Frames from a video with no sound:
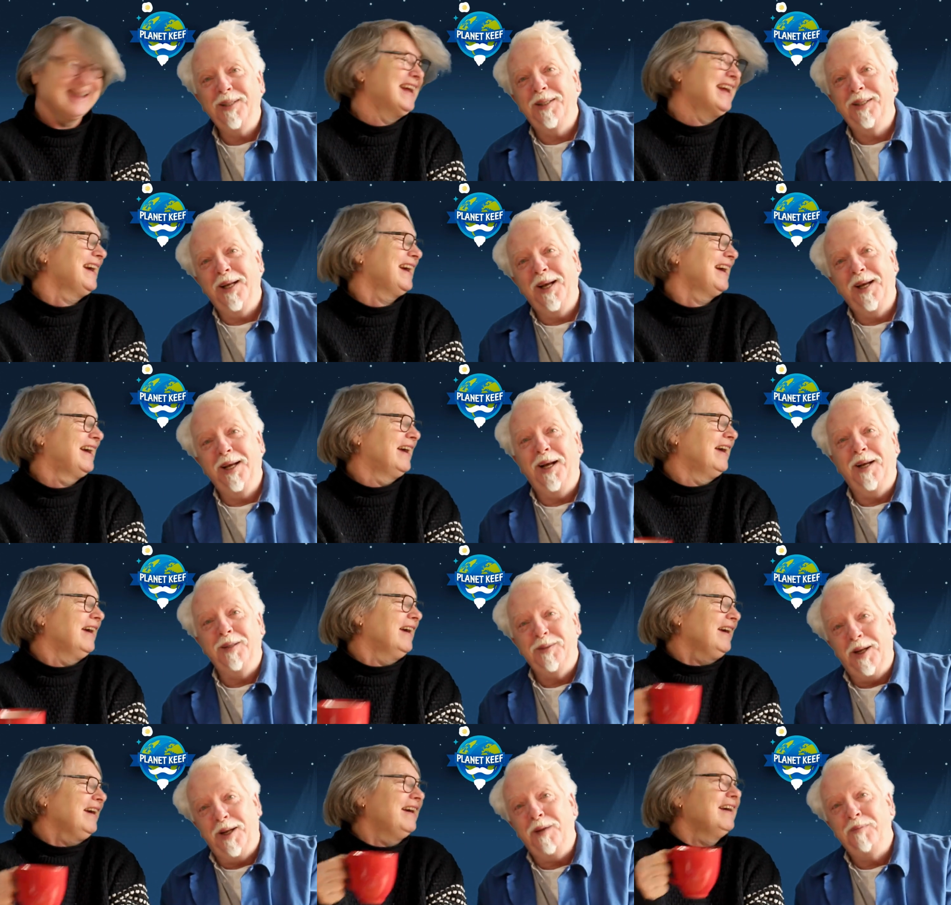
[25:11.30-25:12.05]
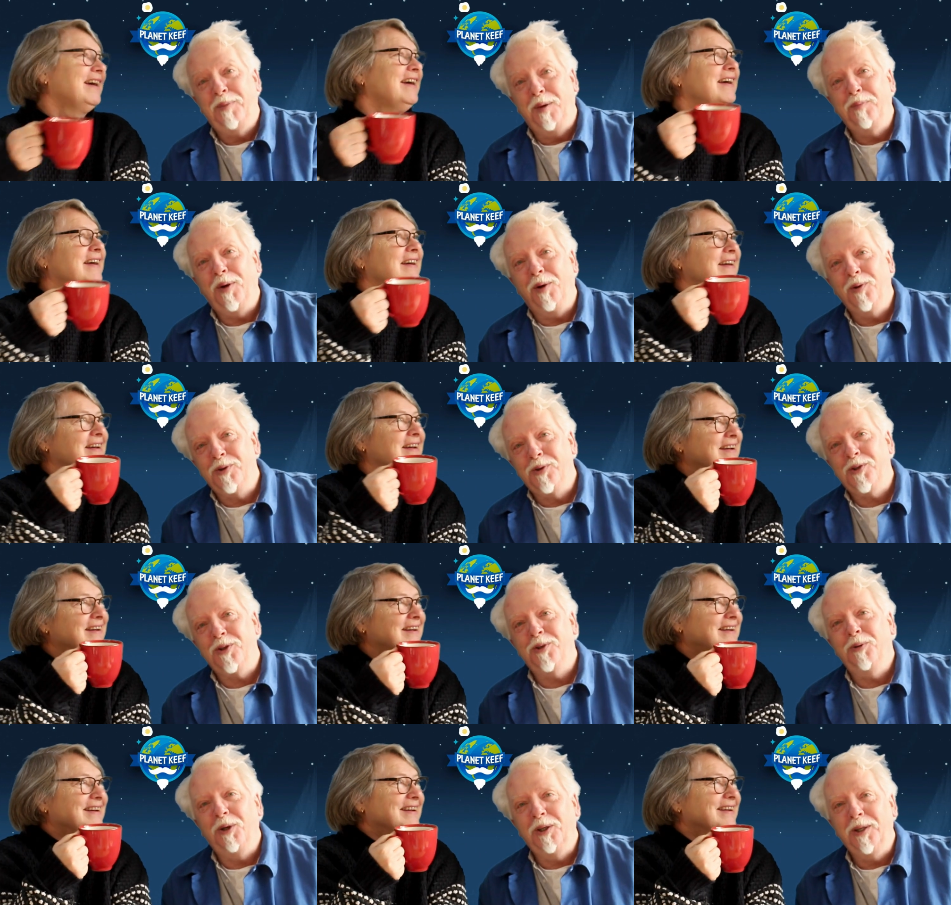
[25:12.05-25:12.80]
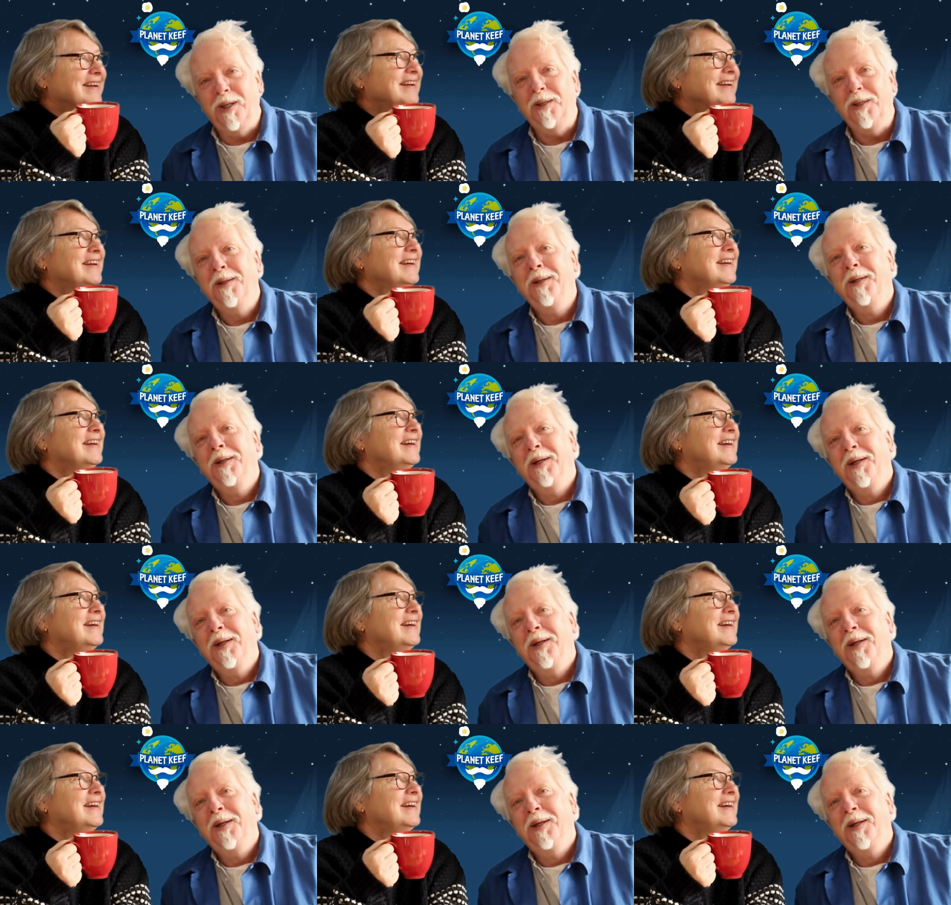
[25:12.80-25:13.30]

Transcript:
Speaker 1: I proposed to her